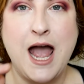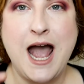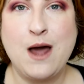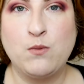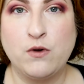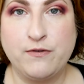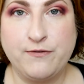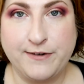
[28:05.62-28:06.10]

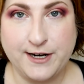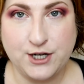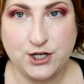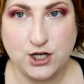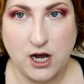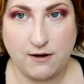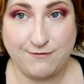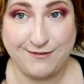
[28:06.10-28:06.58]
And we'll
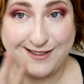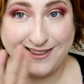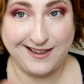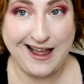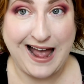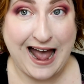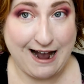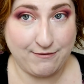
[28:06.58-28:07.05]
finish off
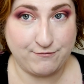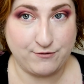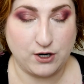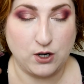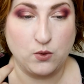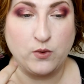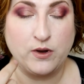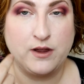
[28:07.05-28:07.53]

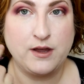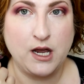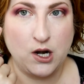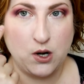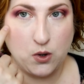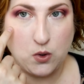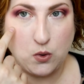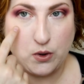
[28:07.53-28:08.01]
after with
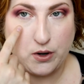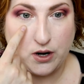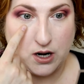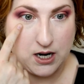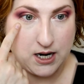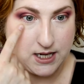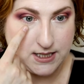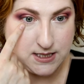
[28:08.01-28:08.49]
inner
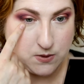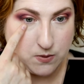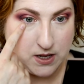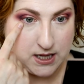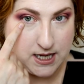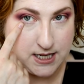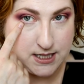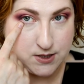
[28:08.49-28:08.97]
corner as
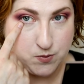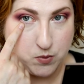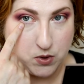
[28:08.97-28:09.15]
well as